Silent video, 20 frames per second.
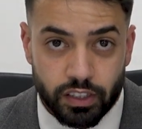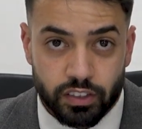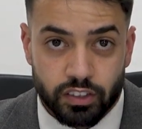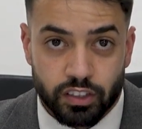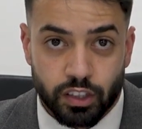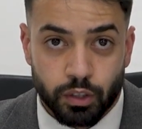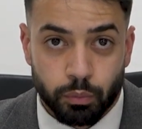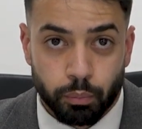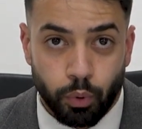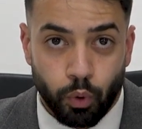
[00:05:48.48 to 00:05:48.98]
is
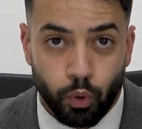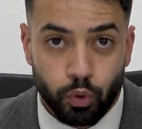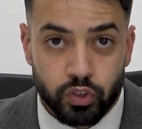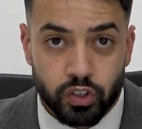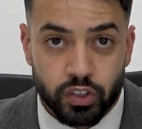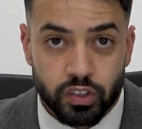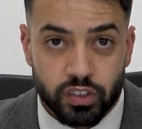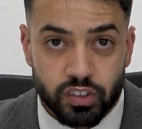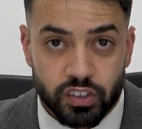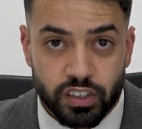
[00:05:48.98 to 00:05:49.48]
an
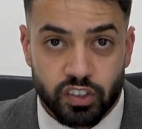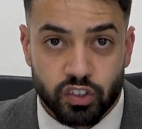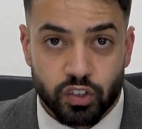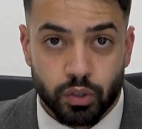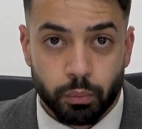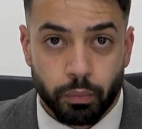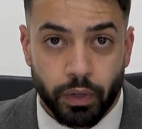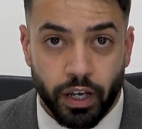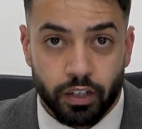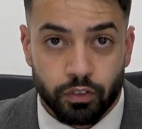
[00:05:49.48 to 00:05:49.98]
important
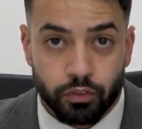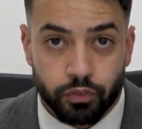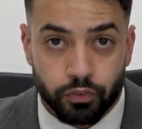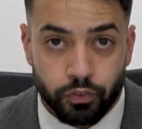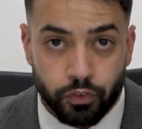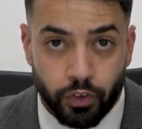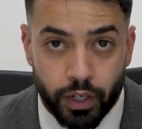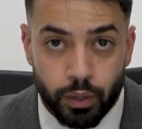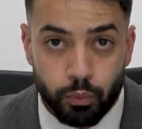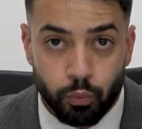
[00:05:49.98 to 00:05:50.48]
system and
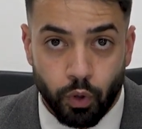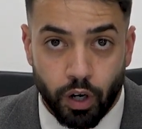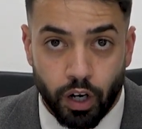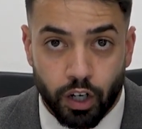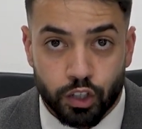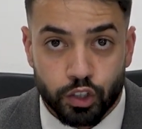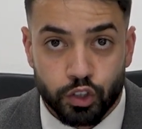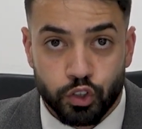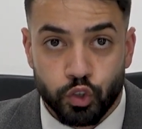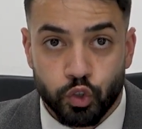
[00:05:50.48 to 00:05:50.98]

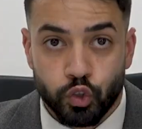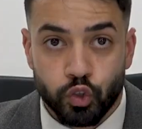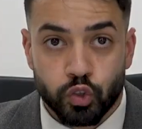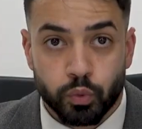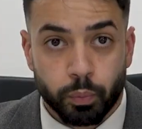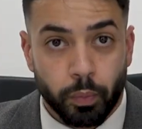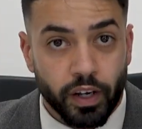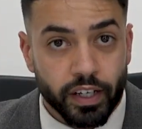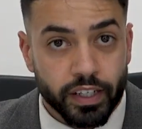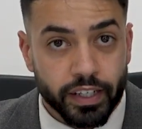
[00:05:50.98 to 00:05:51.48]
framework used
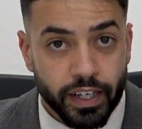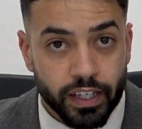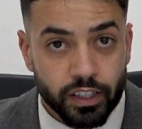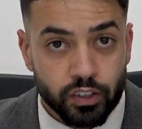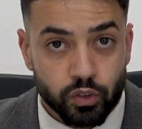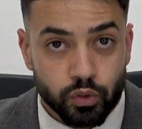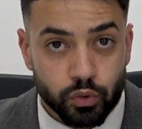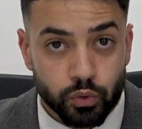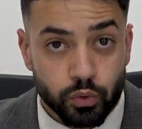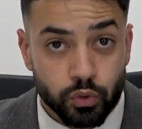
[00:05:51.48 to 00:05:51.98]
by
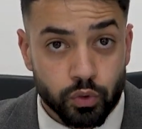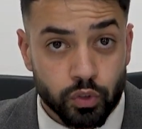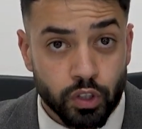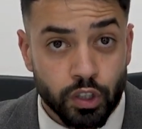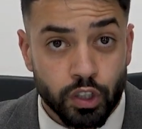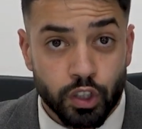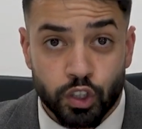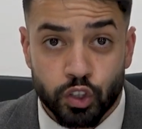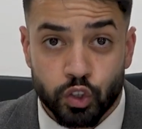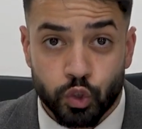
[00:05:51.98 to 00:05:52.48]
councils
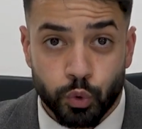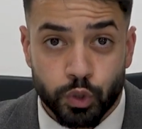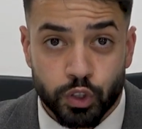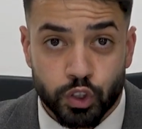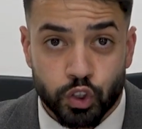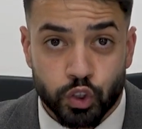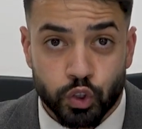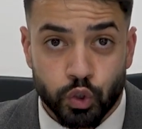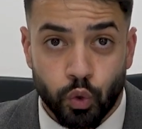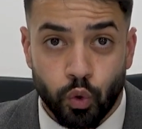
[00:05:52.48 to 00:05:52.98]
to
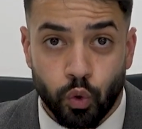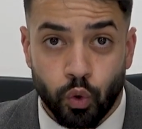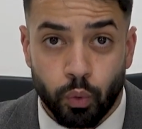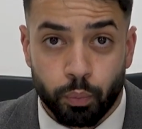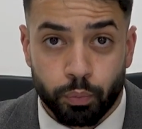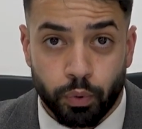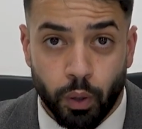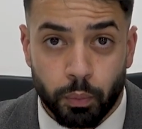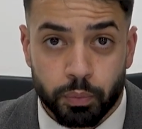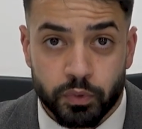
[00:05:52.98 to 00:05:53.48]
ensure
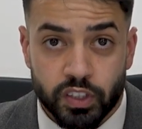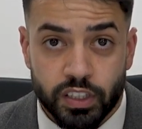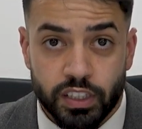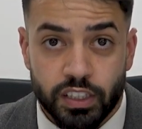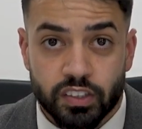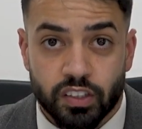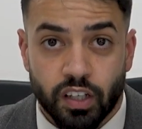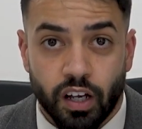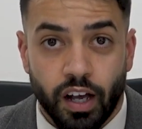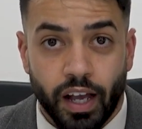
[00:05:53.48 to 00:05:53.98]

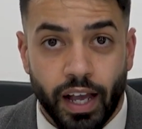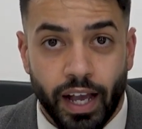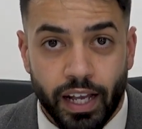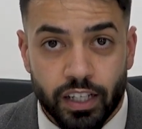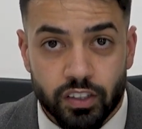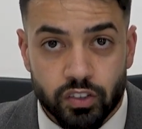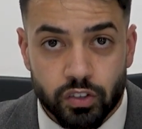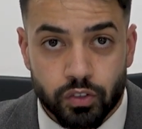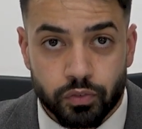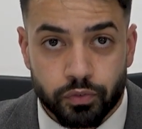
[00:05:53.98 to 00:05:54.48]
properties are
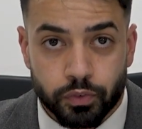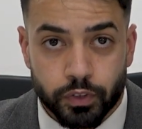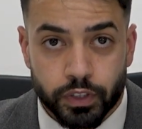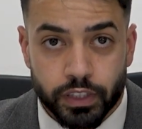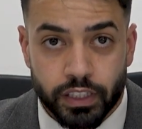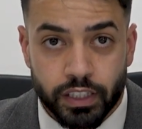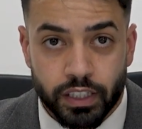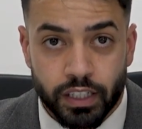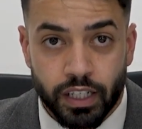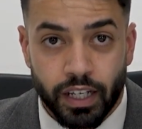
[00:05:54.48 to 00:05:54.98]

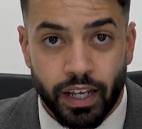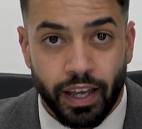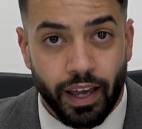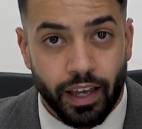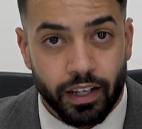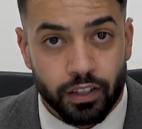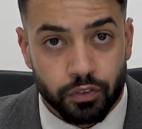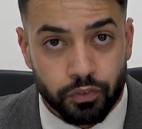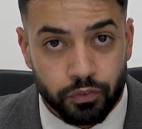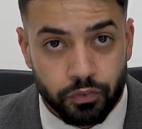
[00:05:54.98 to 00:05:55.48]
hazard-free
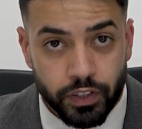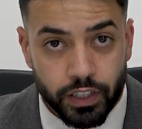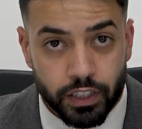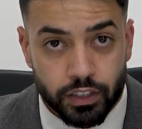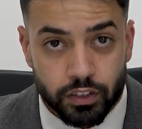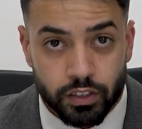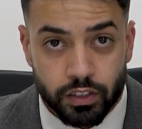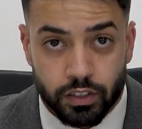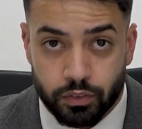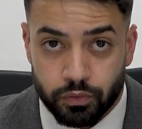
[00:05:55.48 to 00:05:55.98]
and
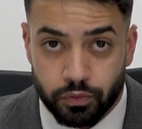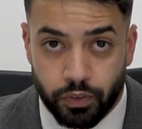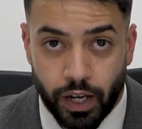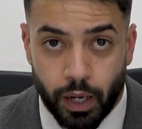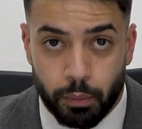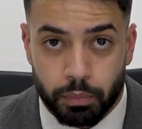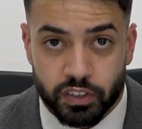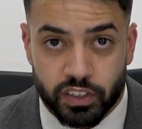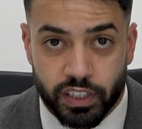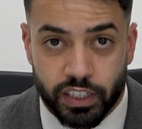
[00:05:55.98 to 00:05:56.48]
fit for
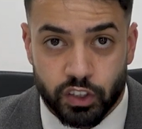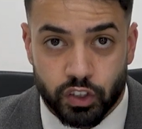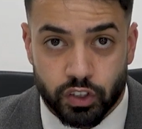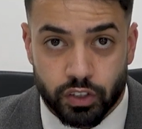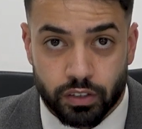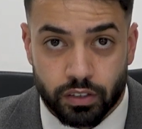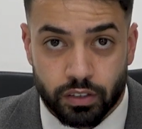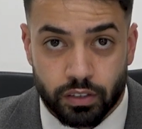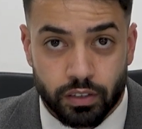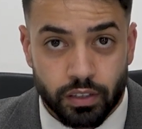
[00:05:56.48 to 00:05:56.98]
habitation.
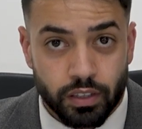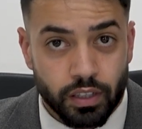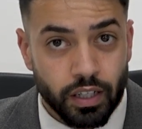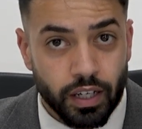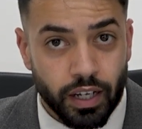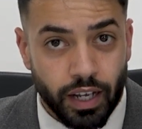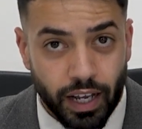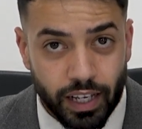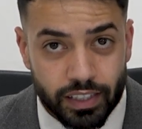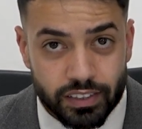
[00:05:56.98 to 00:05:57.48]

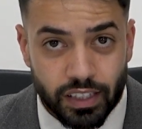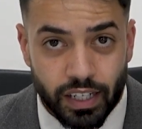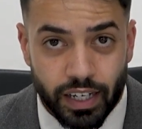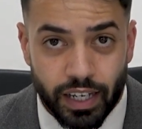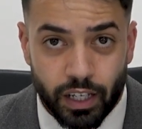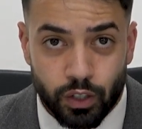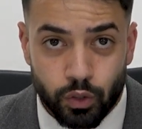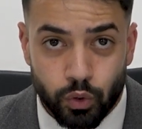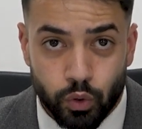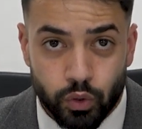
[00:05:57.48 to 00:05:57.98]
As a
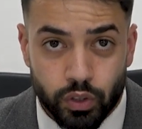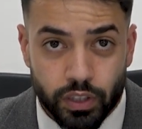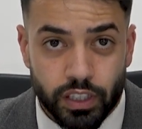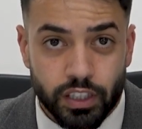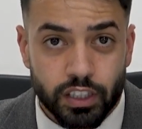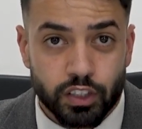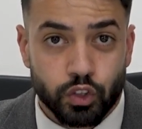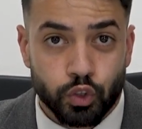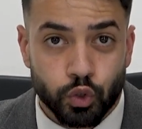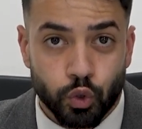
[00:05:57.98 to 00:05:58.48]
landlord, it
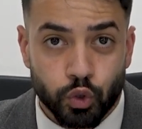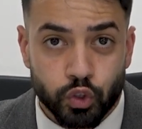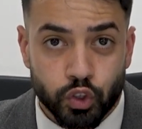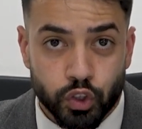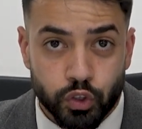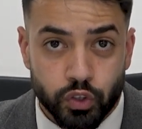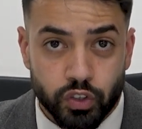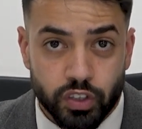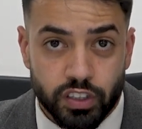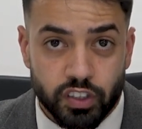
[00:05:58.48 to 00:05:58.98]
is your
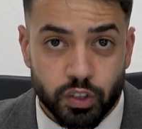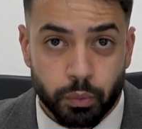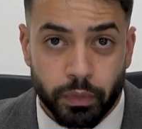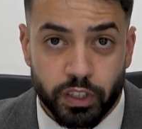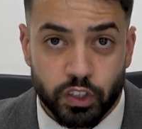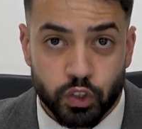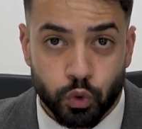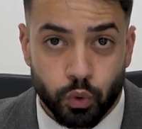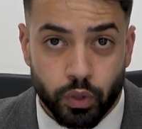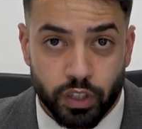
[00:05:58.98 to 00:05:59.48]
duty to make
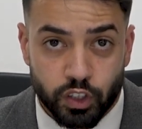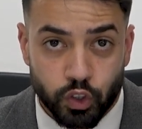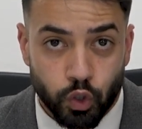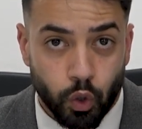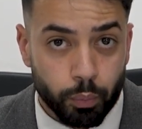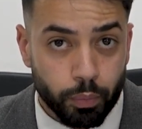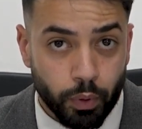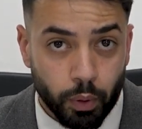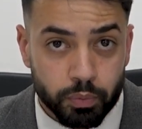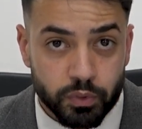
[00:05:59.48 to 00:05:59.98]
sure that your
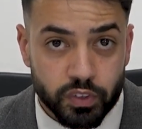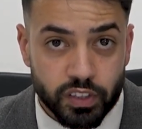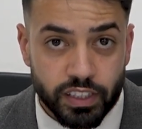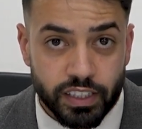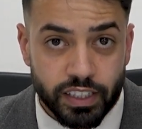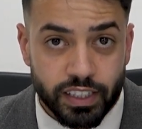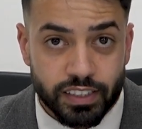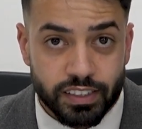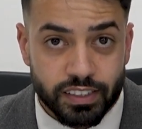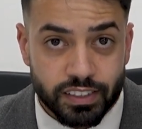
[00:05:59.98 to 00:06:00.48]
property
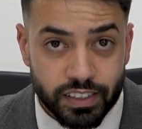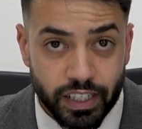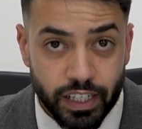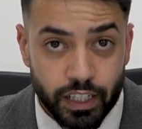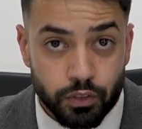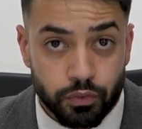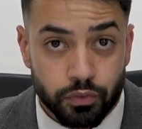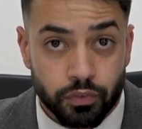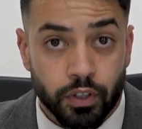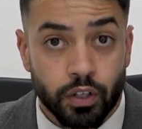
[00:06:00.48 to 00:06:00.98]
is
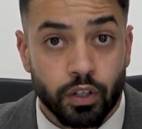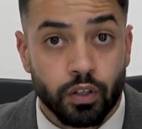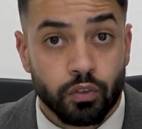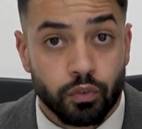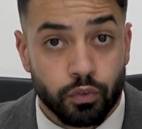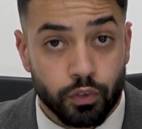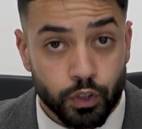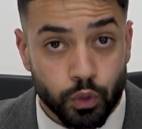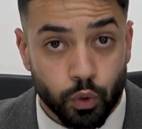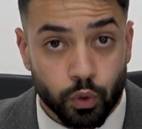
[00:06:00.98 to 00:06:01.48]
safe
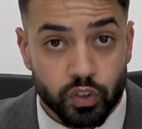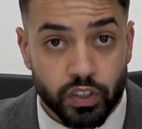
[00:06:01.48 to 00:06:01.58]
for your